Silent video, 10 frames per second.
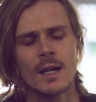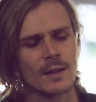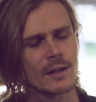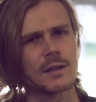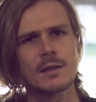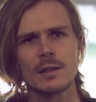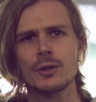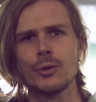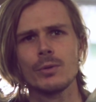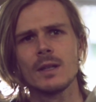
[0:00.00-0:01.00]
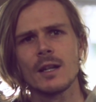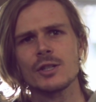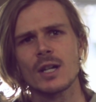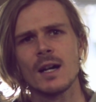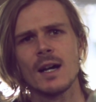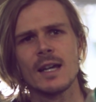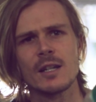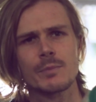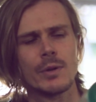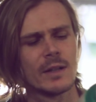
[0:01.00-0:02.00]
This is a 2-litre jar and
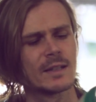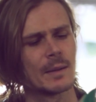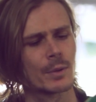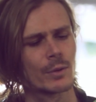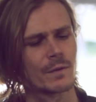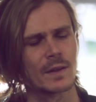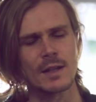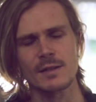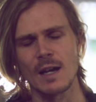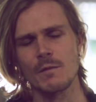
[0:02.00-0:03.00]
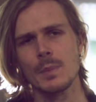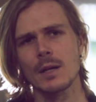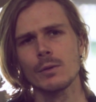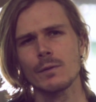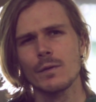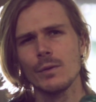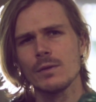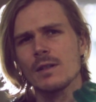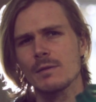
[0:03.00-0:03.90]
it's pretty typical for these to have pickled foods.